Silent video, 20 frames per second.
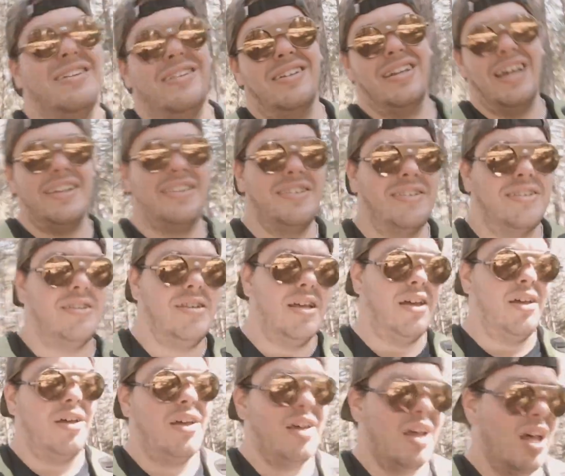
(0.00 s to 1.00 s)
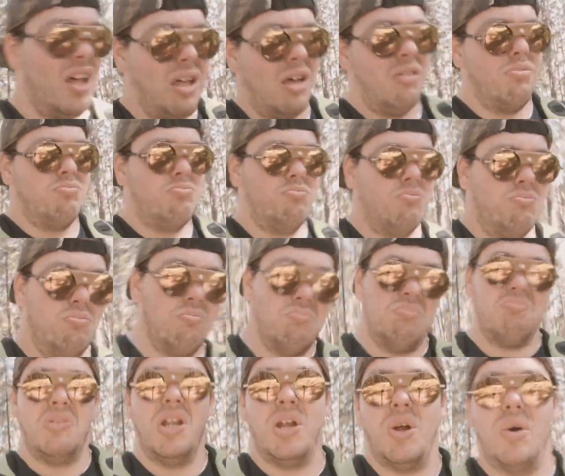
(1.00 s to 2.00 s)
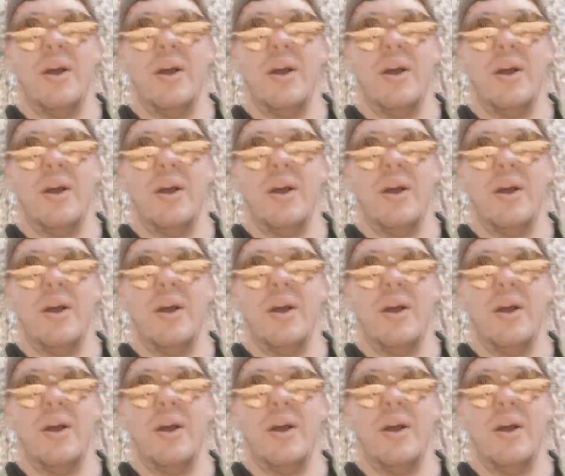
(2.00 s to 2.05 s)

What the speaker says: It's, you know,